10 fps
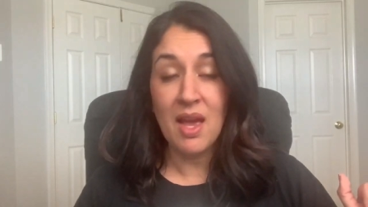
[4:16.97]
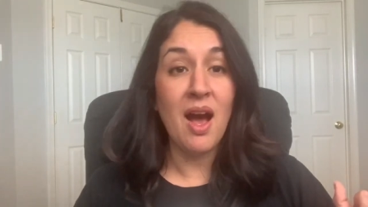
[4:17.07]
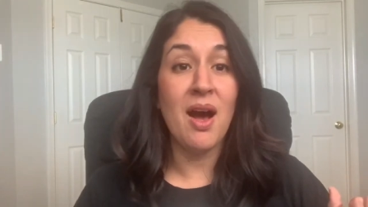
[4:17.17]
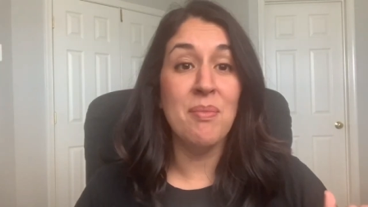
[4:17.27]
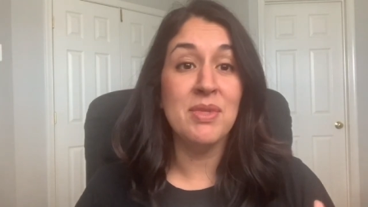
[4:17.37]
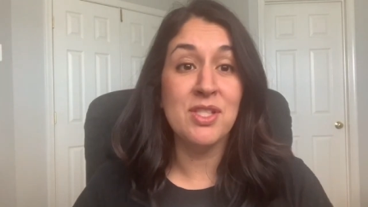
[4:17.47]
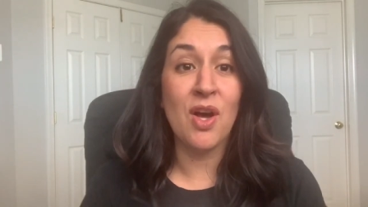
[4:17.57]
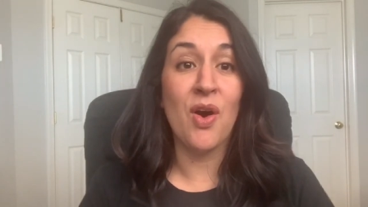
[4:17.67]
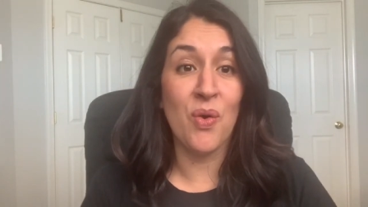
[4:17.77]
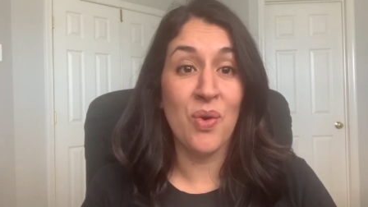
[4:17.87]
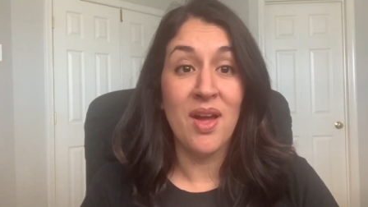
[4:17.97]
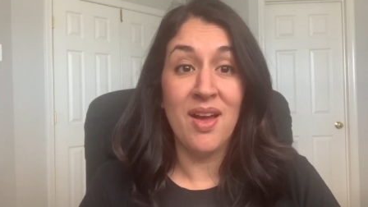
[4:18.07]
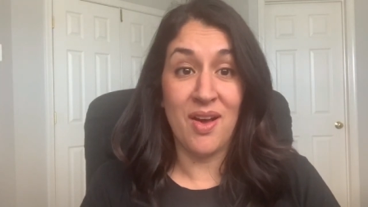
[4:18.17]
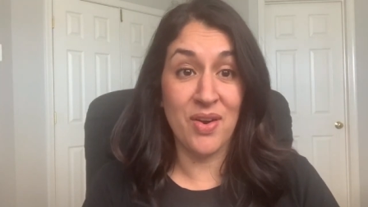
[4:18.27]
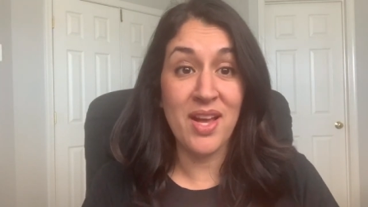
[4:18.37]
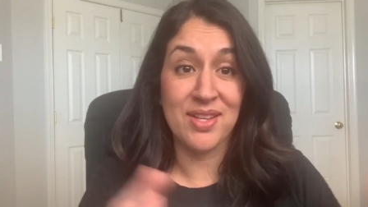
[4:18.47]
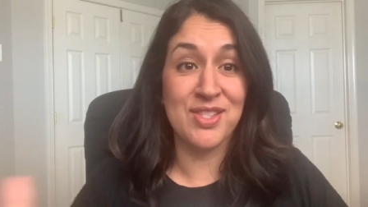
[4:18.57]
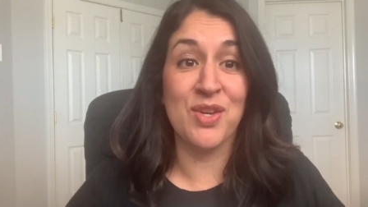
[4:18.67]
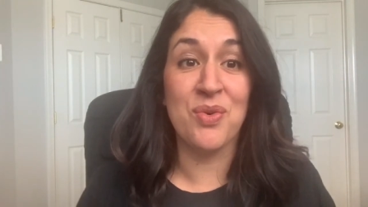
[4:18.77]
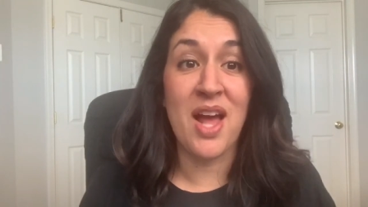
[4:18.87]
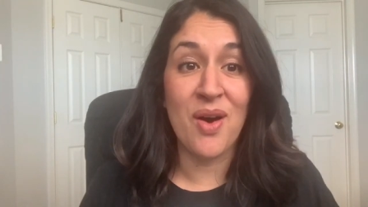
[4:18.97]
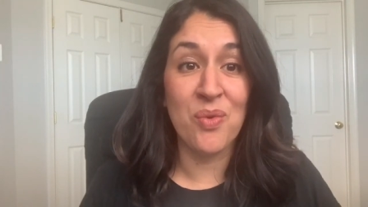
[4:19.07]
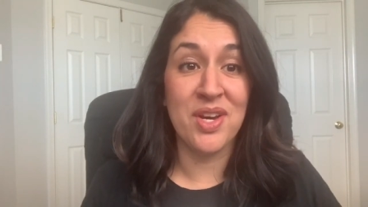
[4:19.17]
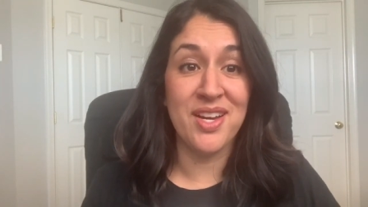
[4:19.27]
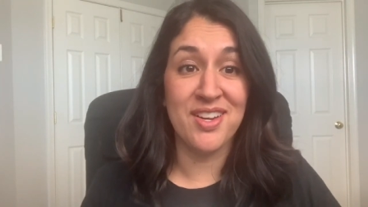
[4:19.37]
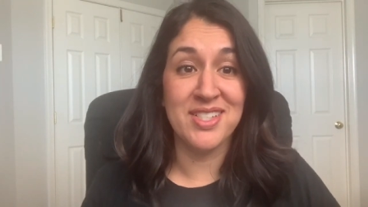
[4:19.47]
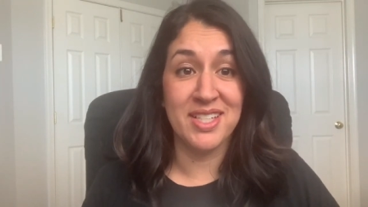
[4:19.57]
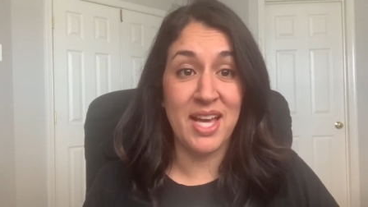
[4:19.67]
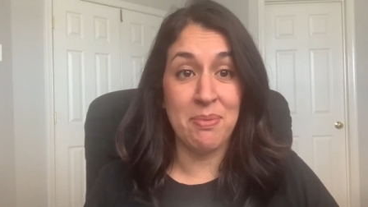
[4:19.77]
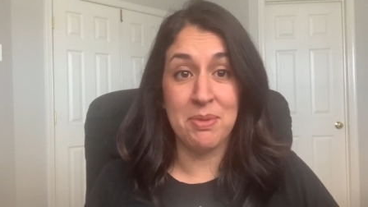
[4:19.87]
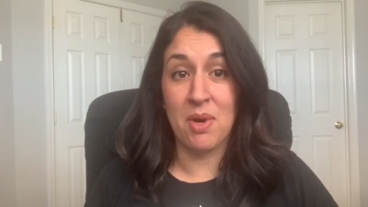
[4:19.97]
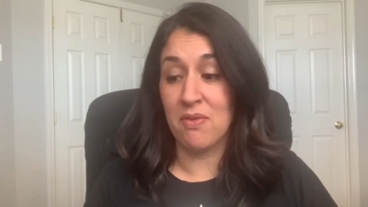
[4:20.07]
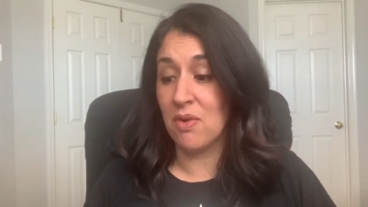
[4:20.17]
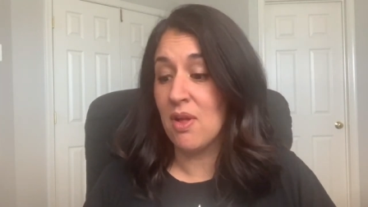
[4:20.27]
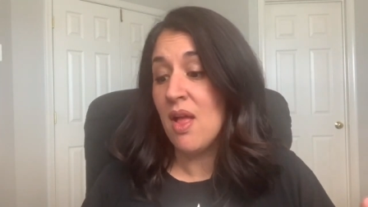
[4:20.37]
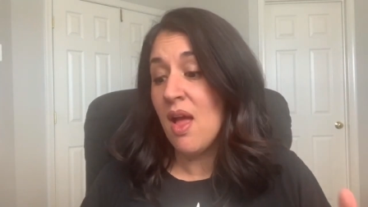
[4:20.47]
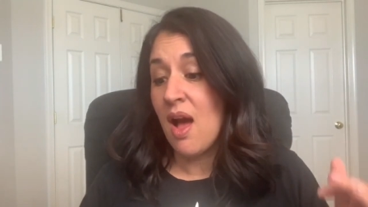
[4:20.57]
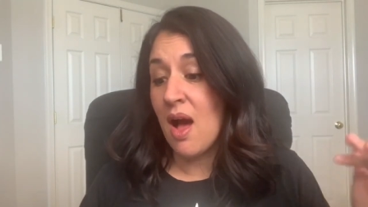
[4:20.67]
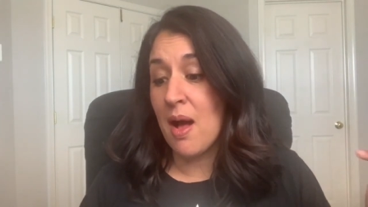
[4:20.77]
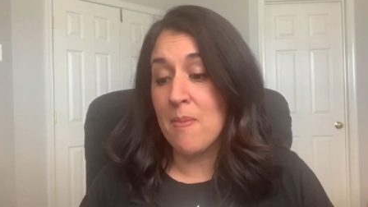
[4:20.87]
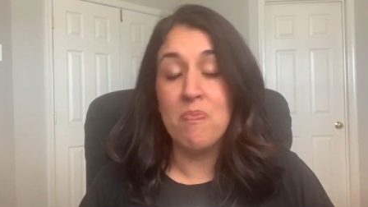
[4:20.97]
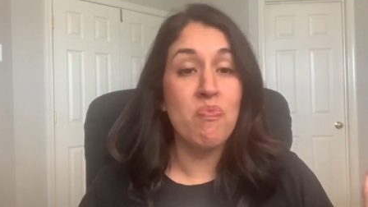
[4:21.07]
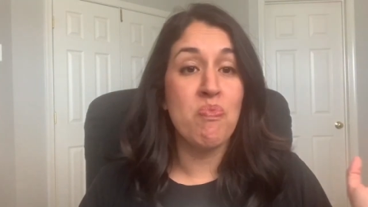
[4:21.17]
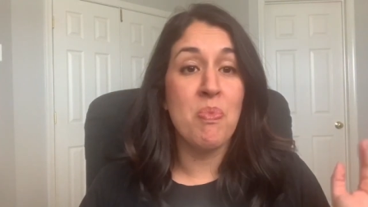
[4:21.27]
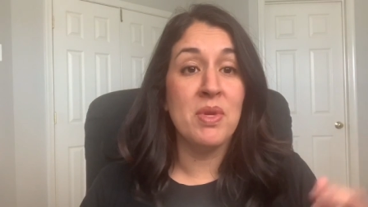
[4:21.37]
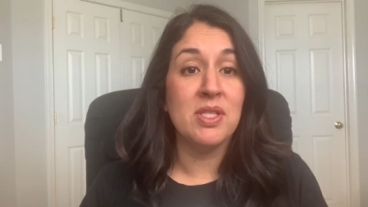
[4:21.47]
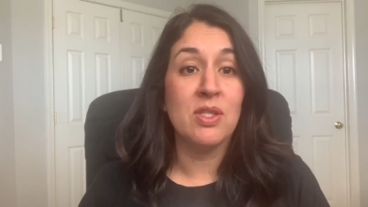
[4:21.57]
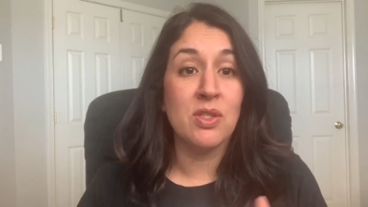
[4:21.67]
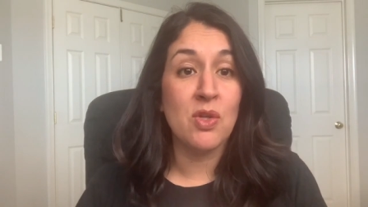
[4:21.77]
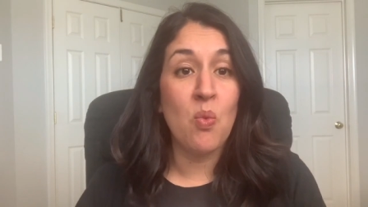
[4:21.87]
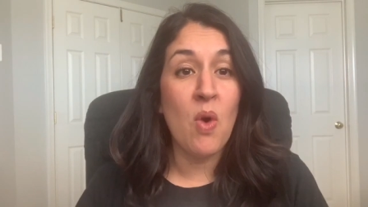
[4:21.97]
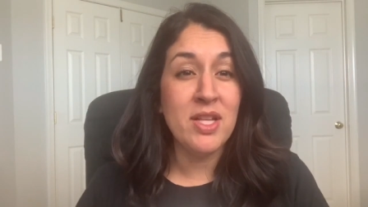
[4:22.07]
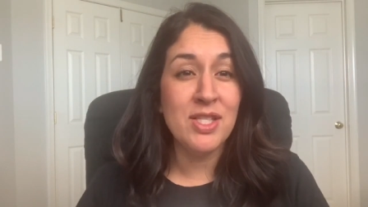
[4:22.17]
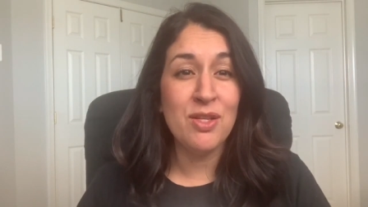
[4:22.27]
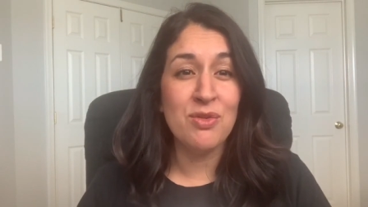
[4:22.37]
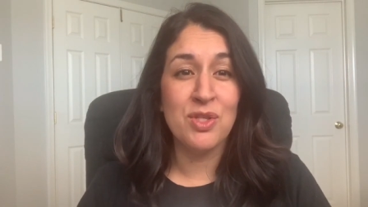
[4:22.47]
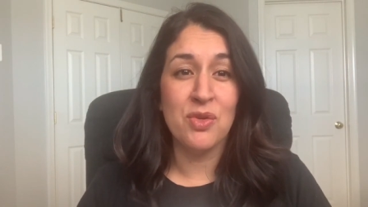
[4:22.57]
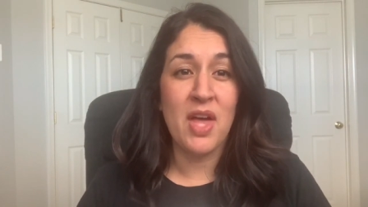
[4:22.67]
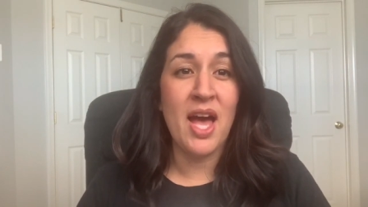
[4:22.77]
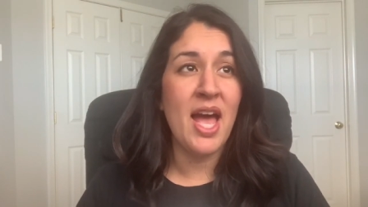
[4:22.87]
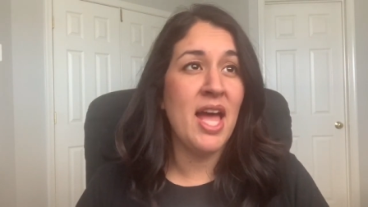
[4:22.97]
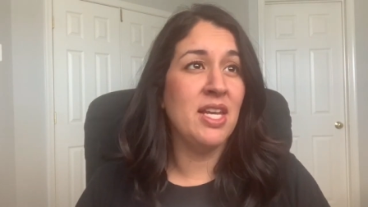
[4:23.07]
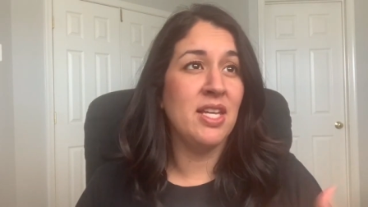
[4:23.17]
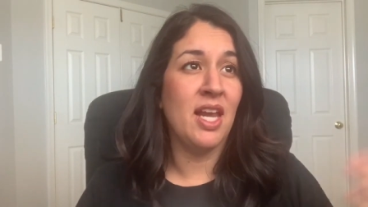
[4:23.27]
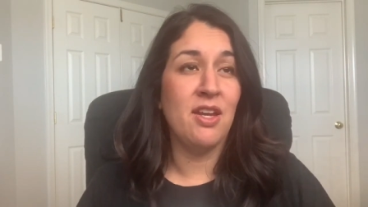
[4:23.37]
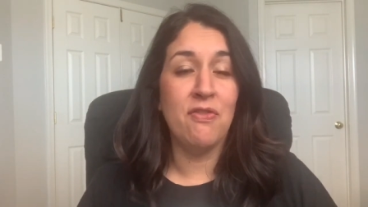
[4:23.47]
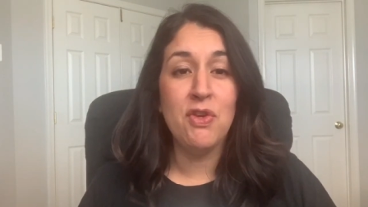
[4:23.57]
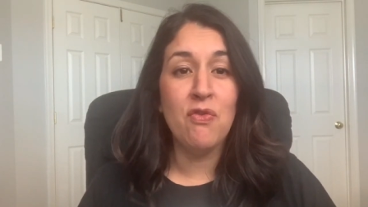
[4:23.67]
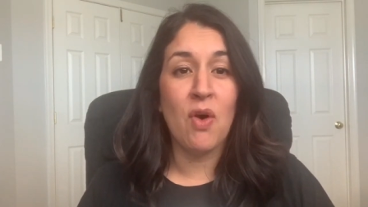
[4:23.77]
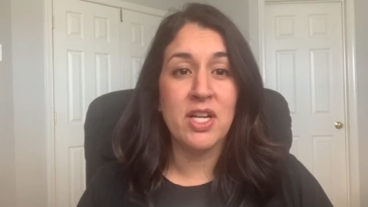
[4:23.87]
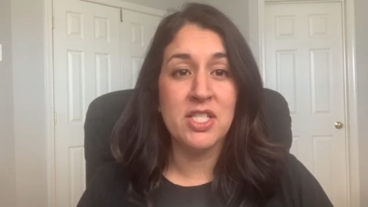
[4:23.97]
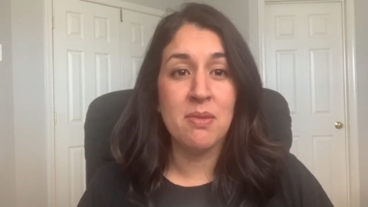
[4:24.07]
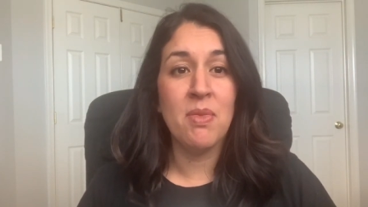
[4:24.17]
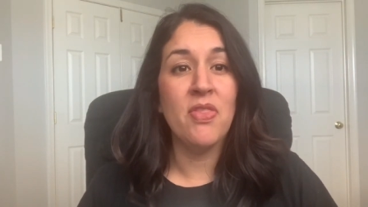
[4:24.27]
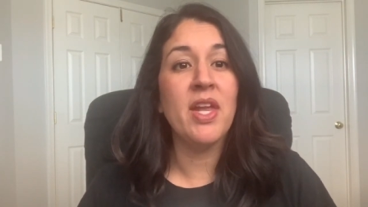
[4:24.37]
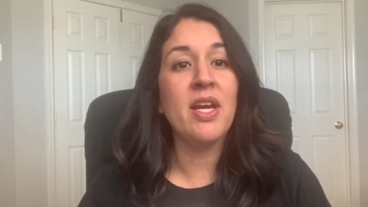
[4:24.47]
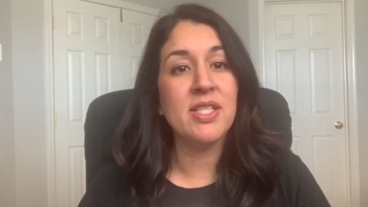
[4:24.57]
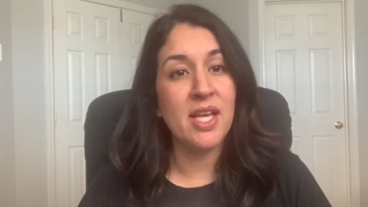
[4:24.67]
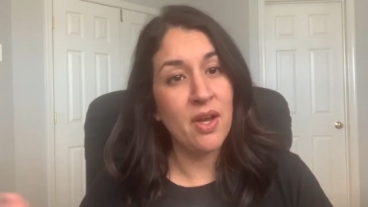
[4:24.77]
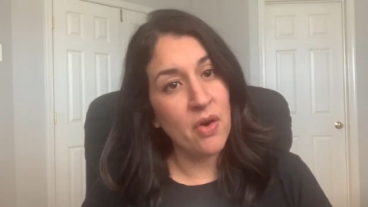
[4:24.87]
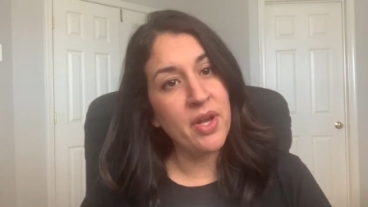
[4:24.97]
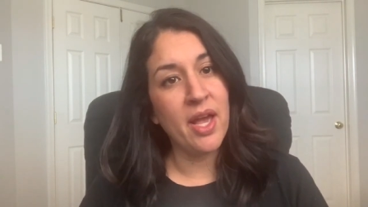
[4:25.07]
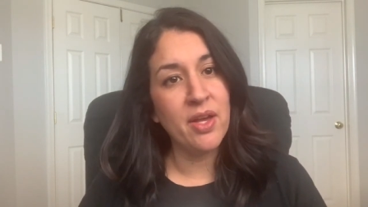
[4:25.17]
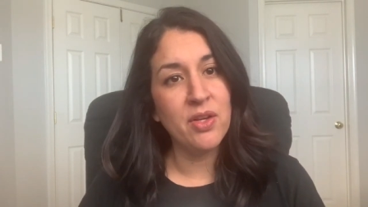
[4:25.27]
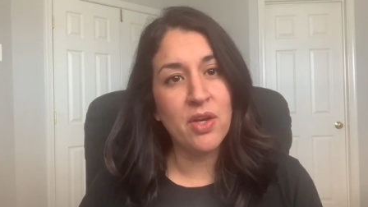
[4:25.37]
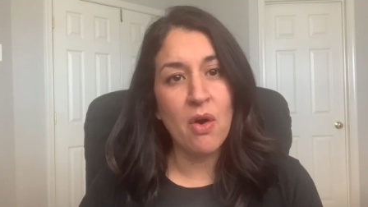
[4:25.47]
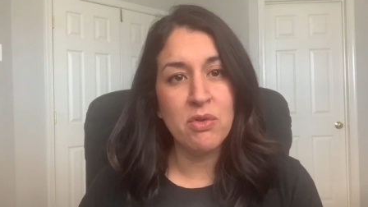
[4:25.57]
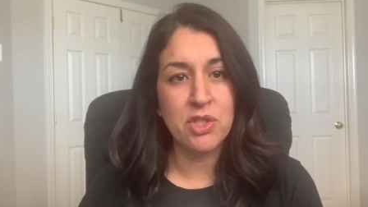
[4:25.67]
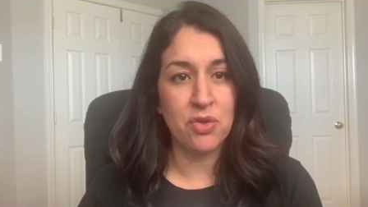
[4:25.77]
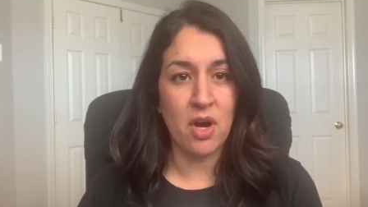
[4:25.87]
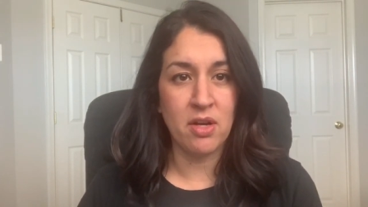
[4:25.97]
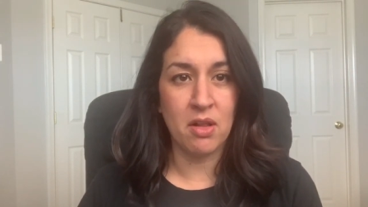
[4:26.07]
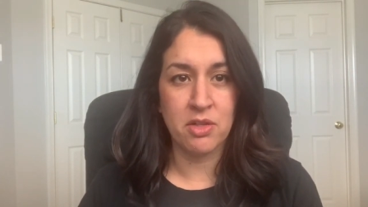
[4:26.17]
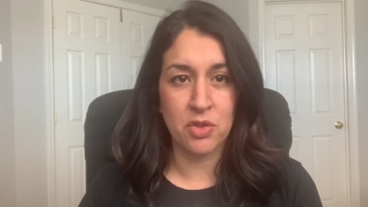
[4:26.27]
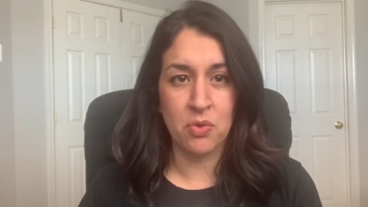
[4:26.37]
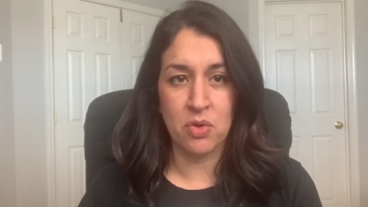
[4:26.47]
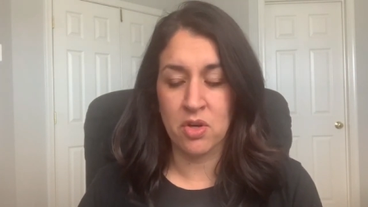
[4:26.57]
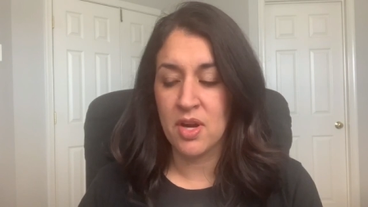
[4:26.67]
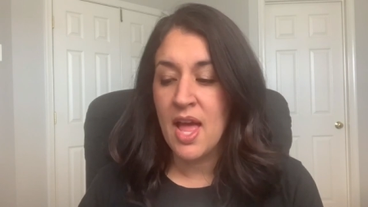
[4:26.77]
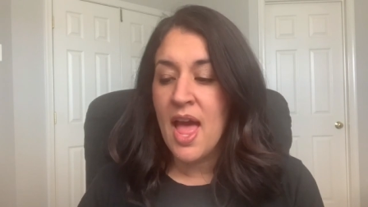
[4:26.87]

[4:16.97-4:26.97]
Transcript: Um, so, okay, so now we're here into Captain Marvel. Um, so once you do that, and, and if you watched them, then I say, okay, go into chronological order.